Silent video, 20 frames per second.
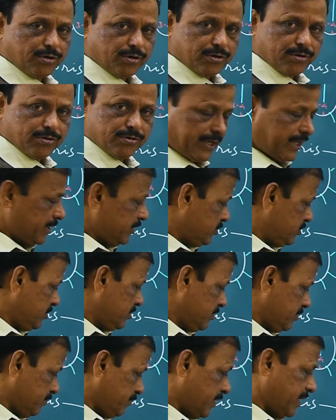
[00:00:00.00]
or by
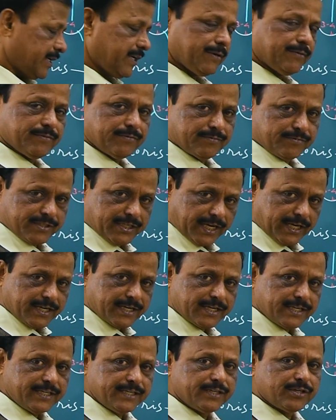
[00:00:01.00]

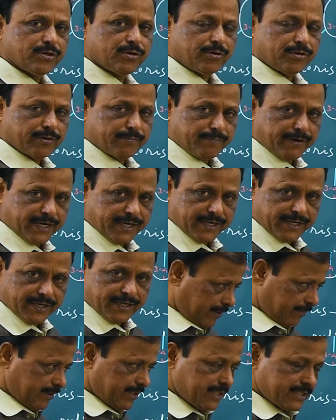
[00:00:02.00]
cycling or by
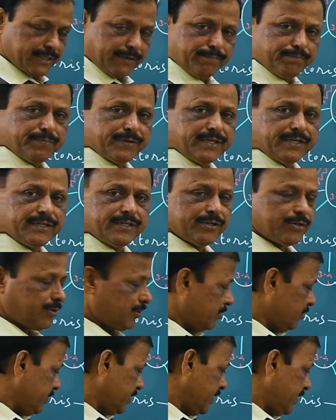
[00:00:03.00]
having jumping
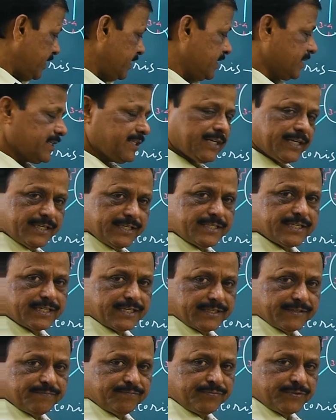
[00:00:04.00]
or any other reason.
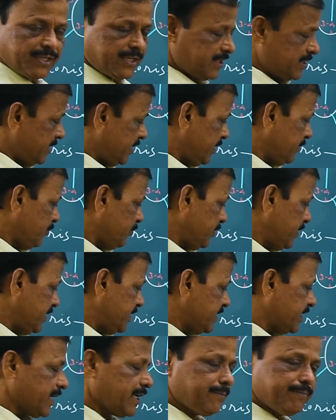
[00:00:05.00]
Therefore
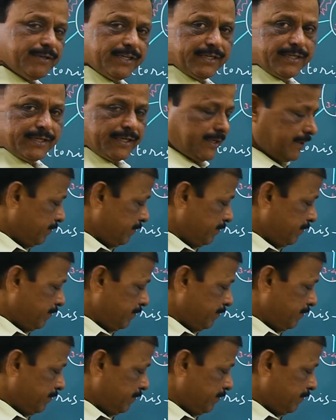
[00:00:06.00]
it can be